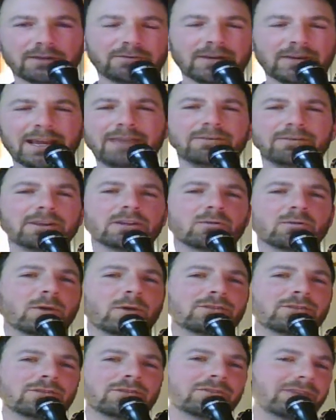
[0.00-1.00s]
If you have any
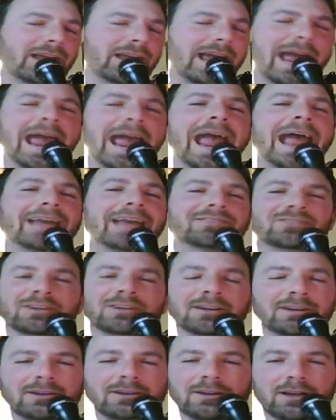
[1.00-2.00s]
questions, ask,
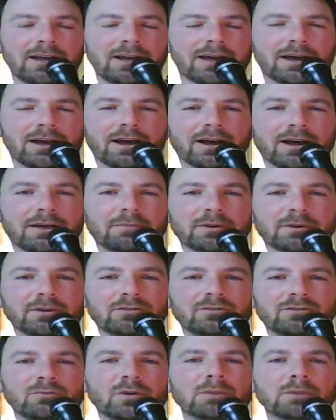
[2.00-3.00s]

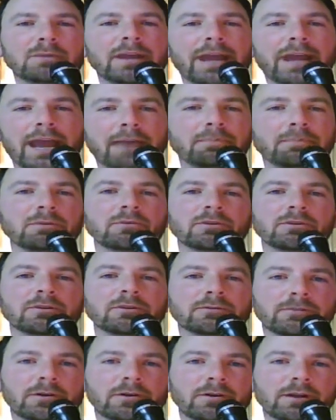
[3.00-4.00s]
because you want to be happy with
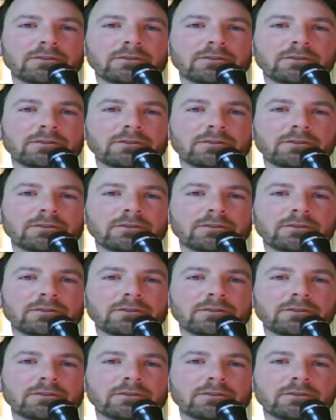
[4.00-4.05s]
your phone.